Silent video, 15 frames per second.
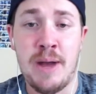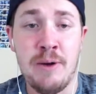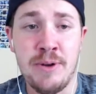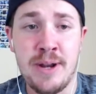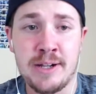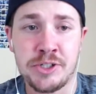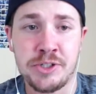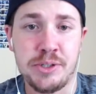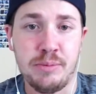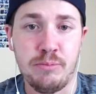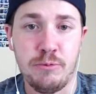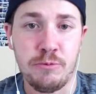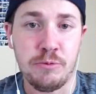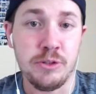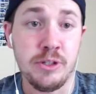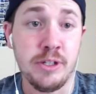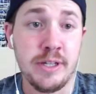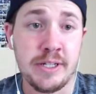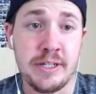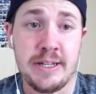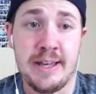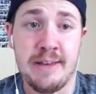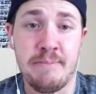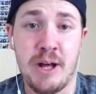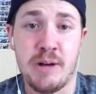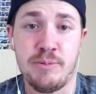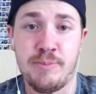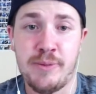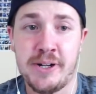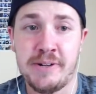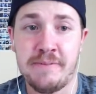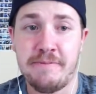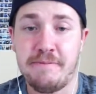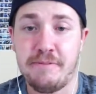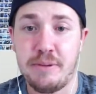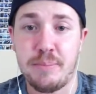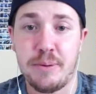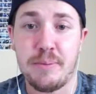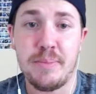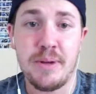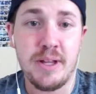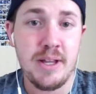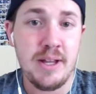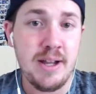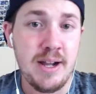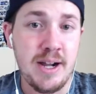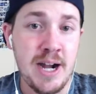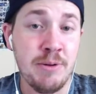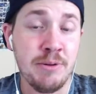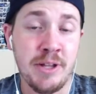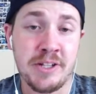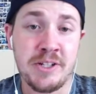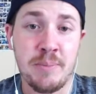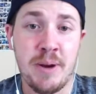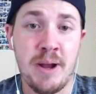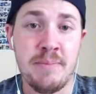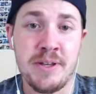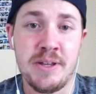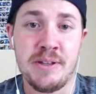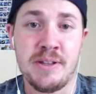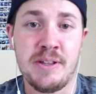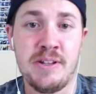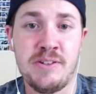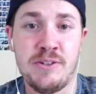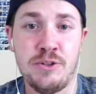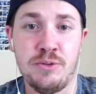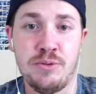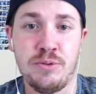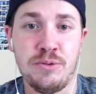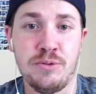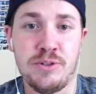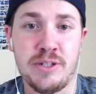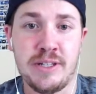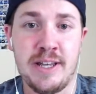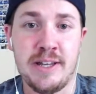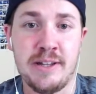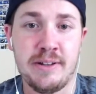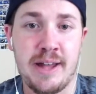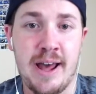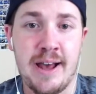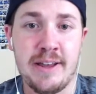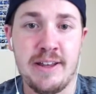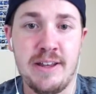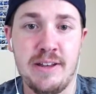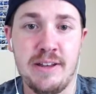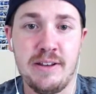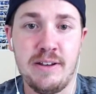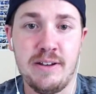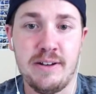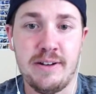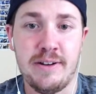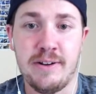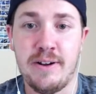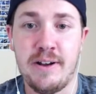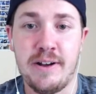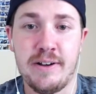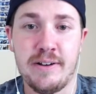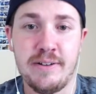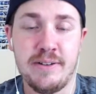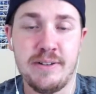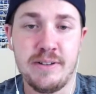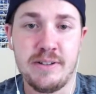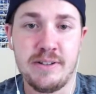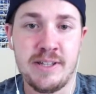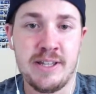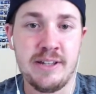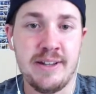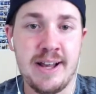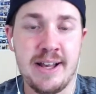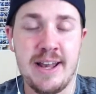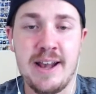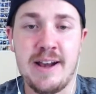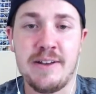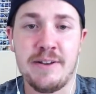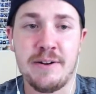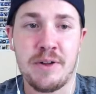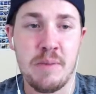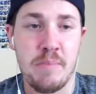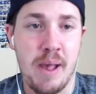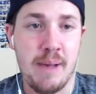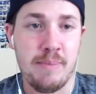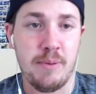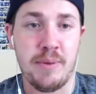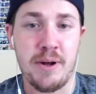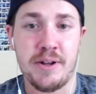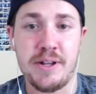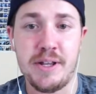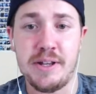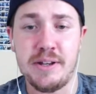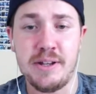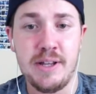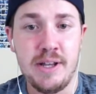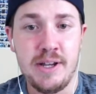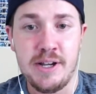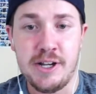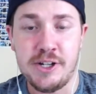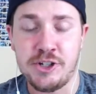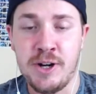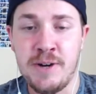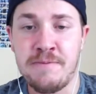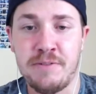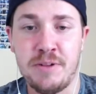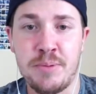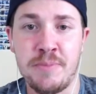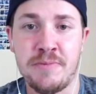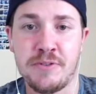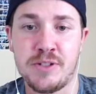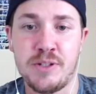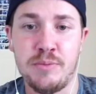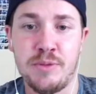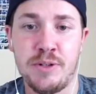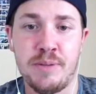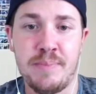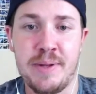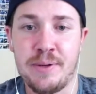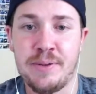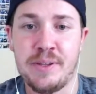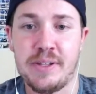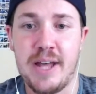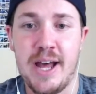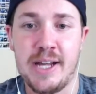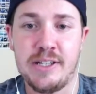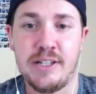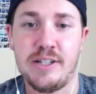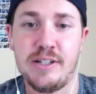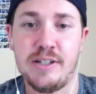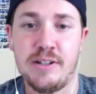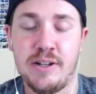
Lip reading: I would actually really like to get Papelbon and flip him. I would like to probably to get Lackey or get Lackey out of there, get Papelbon in, and try and flip him for someone better than Lackey.